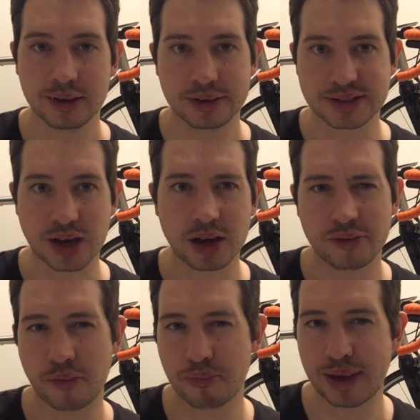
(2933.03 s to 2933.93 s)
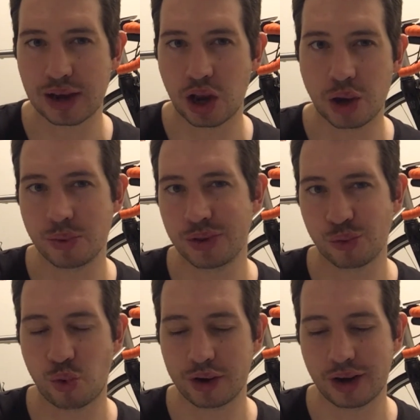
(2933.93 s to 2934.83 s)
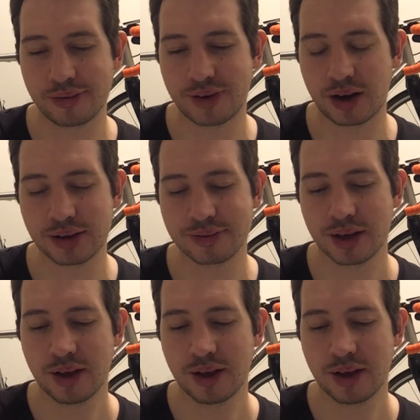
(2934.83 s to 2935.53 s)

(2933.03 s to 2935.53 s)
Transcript: It's kind of a bit lower than 105.